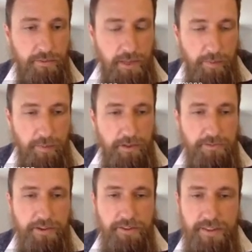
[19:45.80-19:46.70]
capable
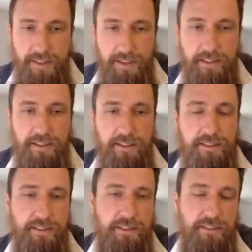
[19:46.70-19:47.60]
of everything
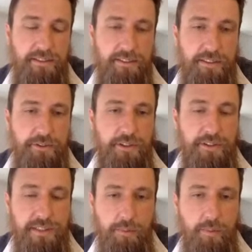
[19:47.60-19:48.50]
that a single unit
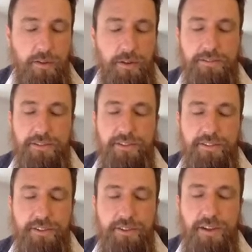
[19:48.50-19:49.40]
is capable of.
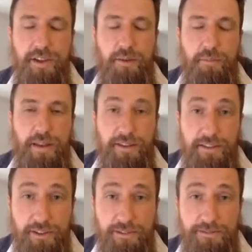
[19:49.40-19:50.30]
So
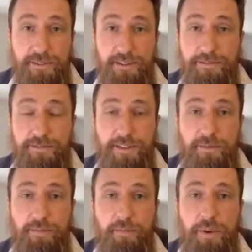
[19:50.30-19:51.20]
plenty of
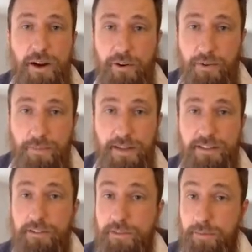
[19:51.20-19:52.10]
power,
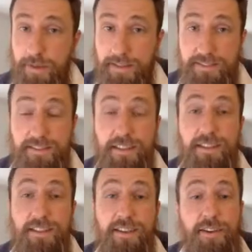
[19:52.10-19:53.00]
plenty of
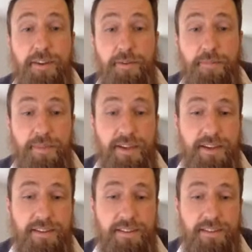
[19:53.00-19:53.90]
capacity.
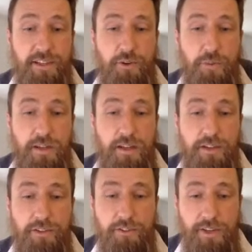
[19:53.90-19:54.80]
and we
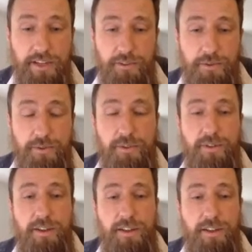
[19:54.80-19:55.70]
are trying to
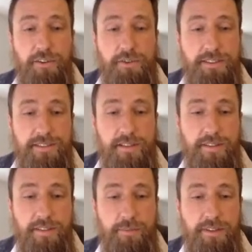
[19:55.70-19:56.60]
increase
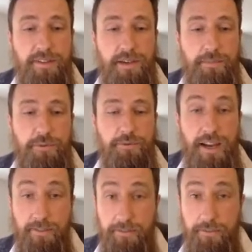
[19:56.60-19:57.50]
this limit up to
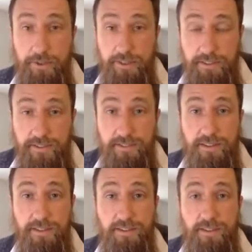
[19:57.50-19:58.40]
5 inverters
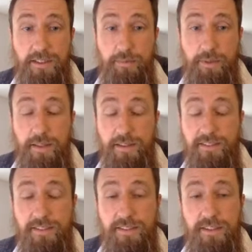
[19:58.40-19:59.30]
in the coming
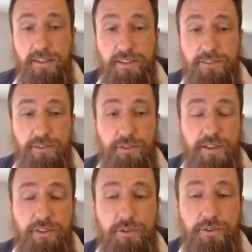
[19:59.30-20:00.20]
months, so
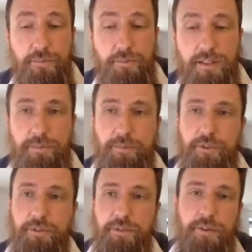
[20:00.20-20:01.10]
that you could build up
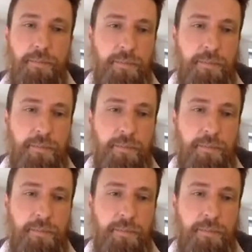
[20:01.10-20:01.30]
to